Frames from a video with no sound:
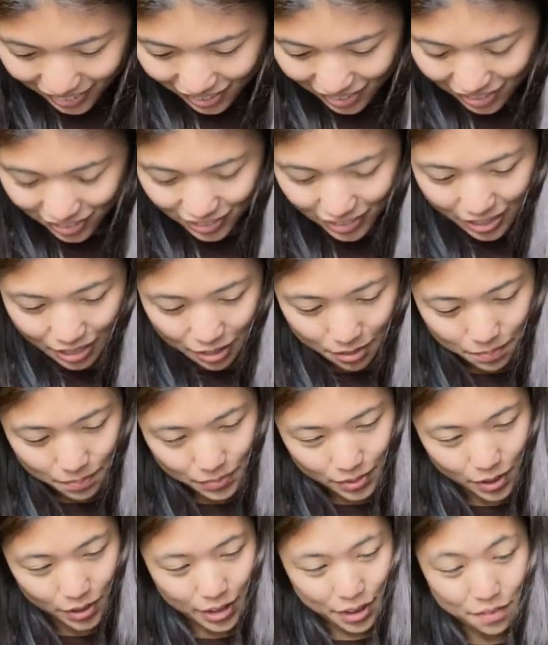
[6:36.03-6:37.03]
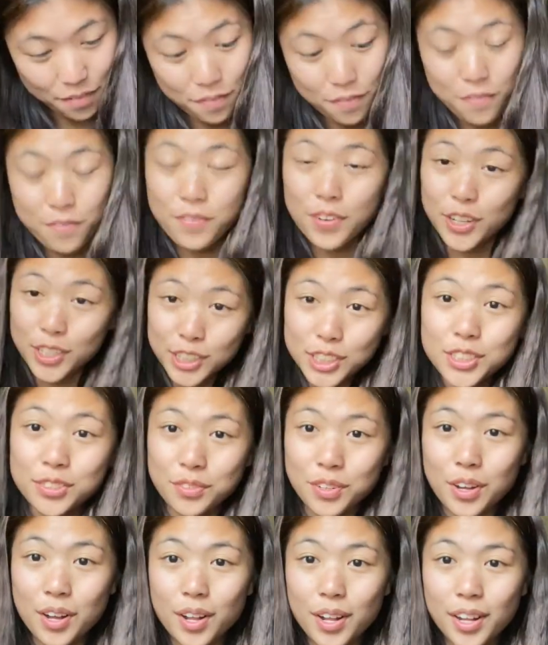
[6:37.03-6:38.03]
Hold up. Okay, first
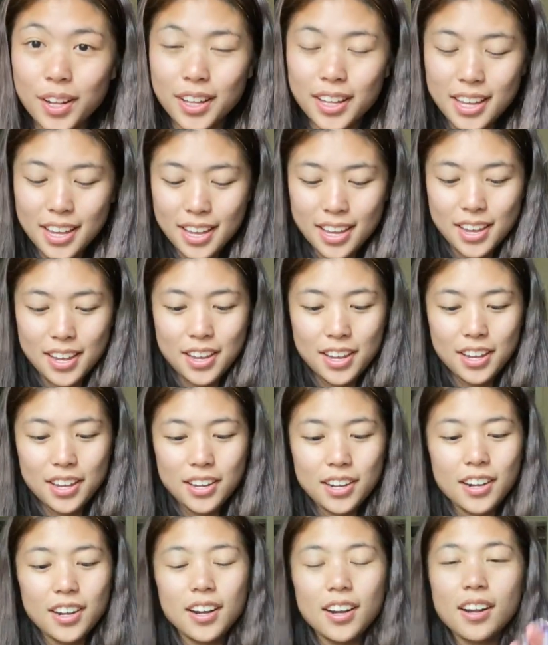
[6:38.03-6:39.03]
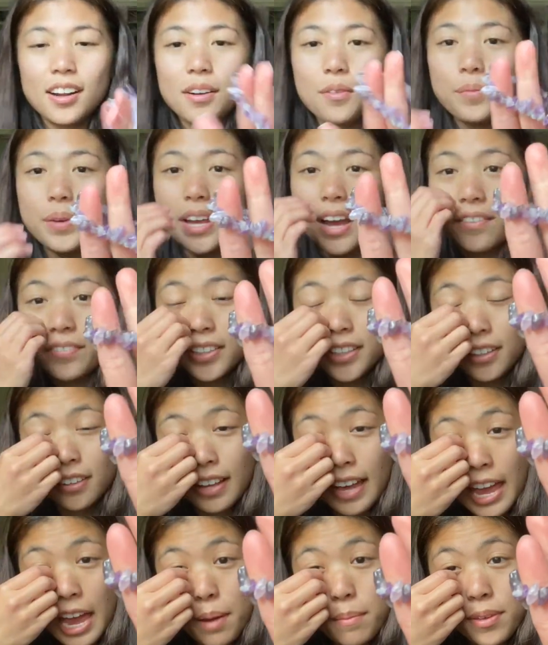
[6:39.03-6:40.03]
of all, we have a
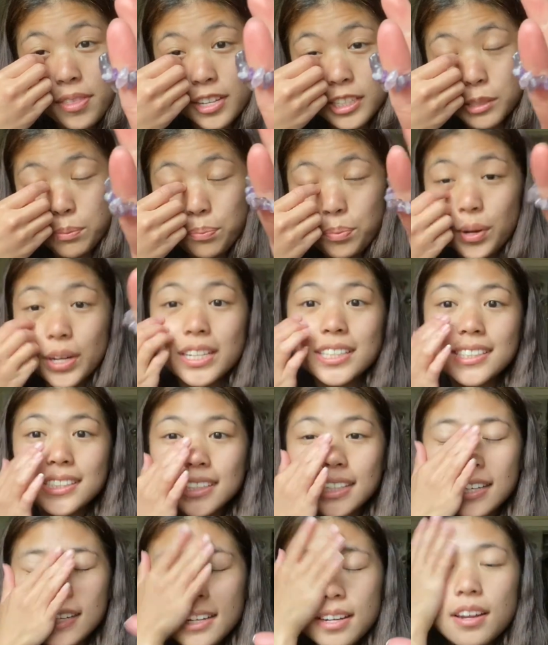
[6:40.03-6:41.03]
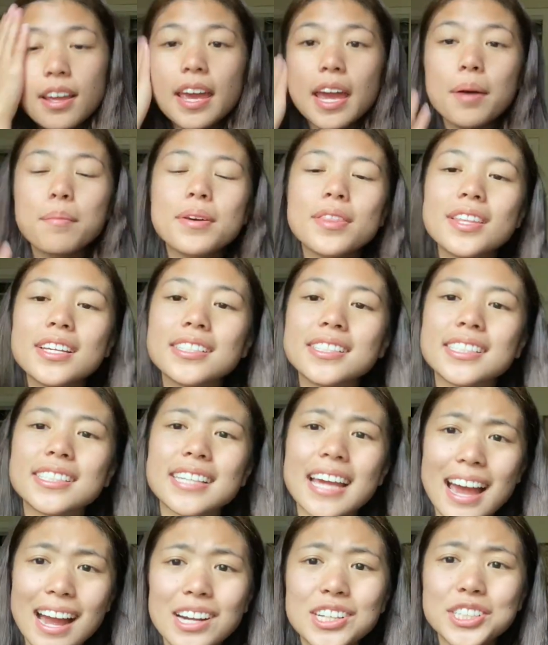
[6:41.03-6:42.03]
little amethyst bracelet. Amethyst is
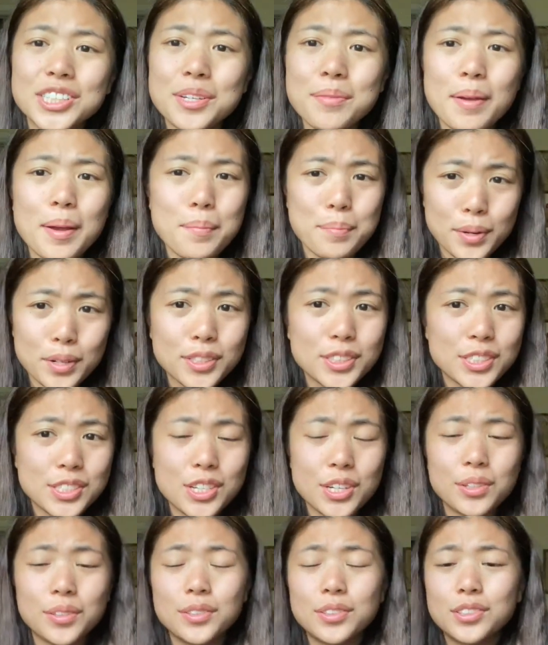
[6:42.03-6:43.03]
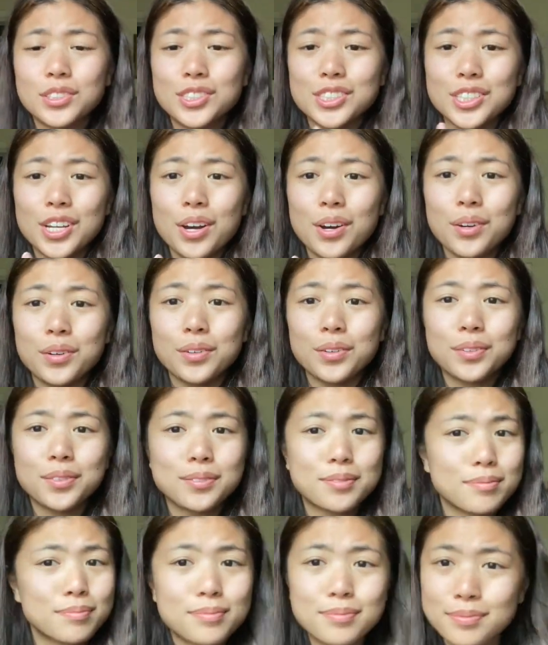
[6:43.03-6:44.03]
actually my birthstone, so
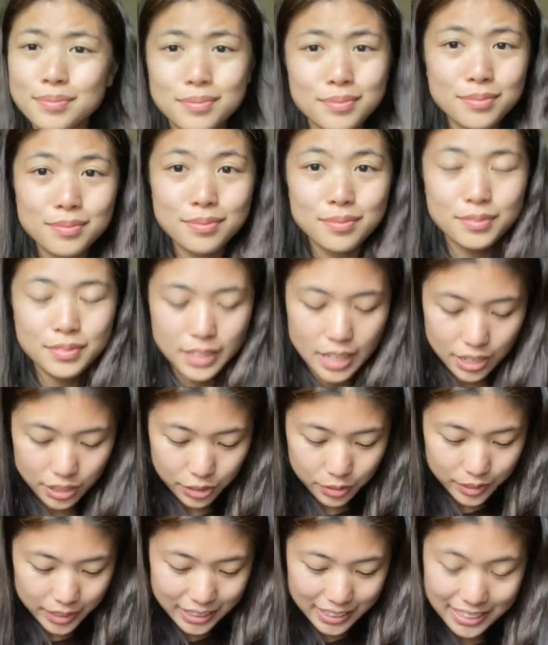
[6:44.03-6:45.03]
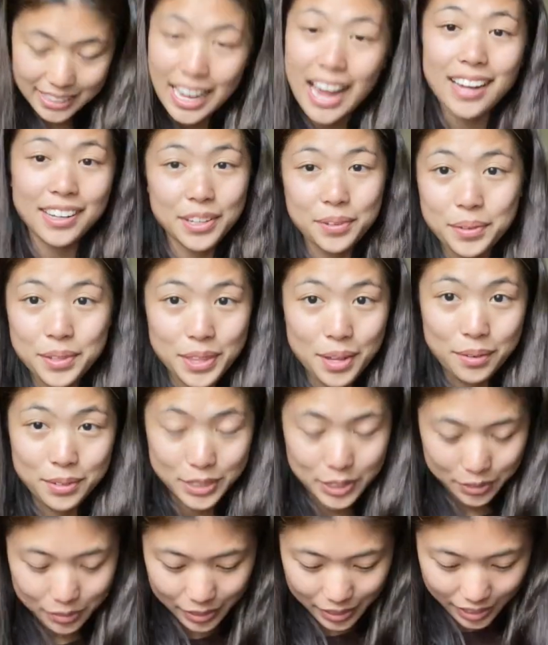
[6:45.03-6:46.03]
they knew exactly what they were
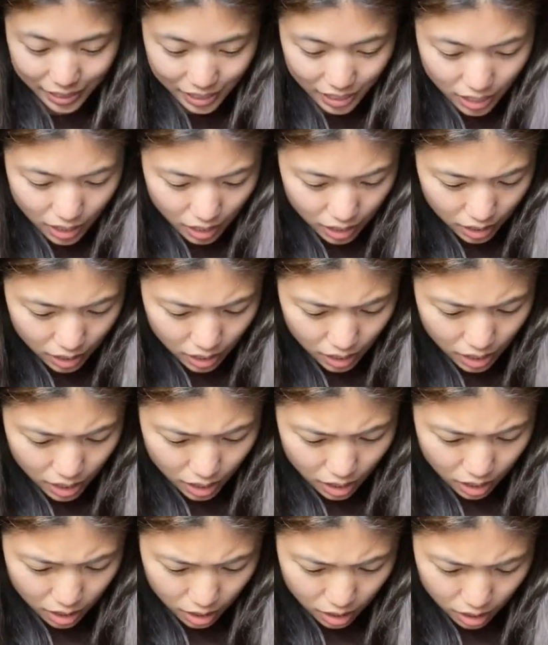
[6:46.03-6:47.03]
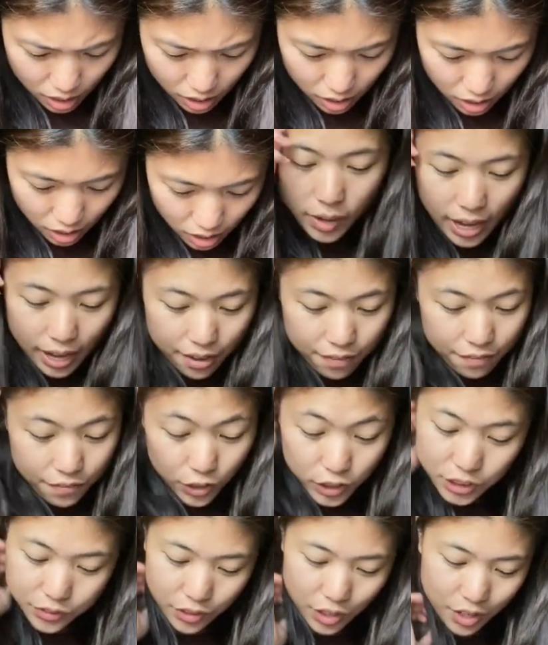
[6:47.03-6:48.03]
doing. Okay,
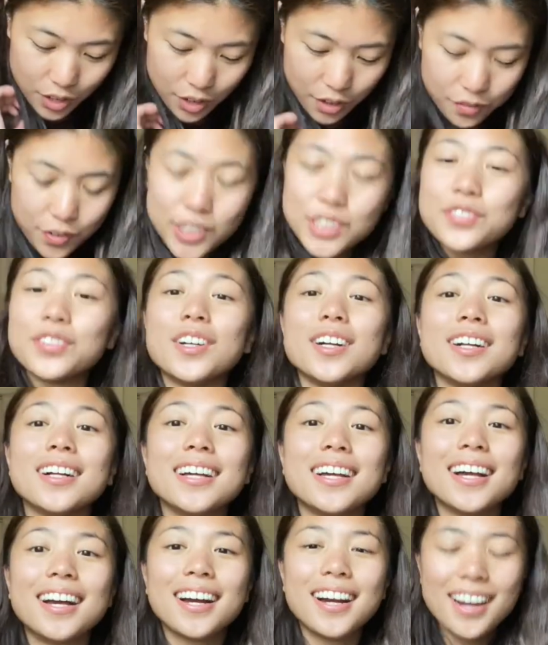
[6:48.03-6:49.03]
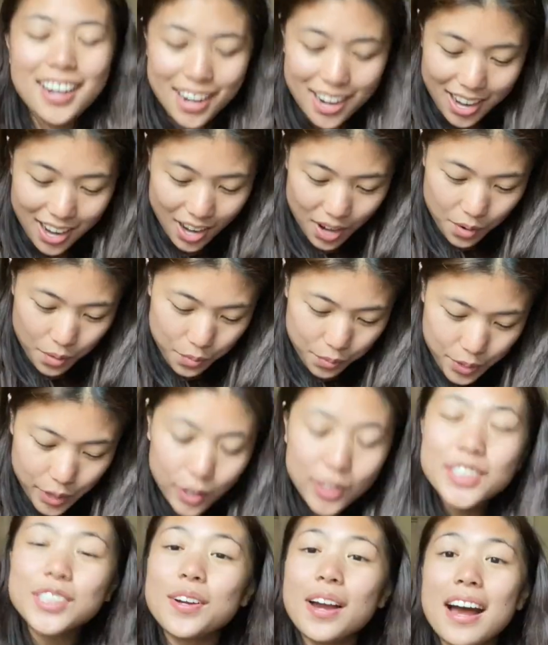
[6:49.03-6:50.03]
first of all, we
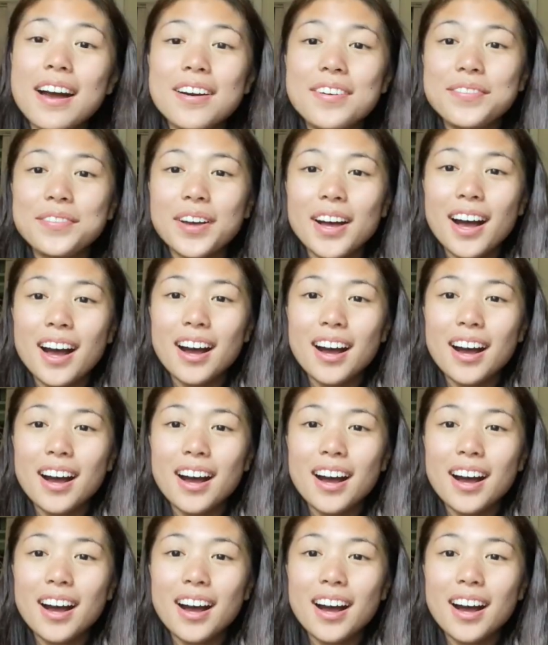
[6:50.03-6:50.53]
also have,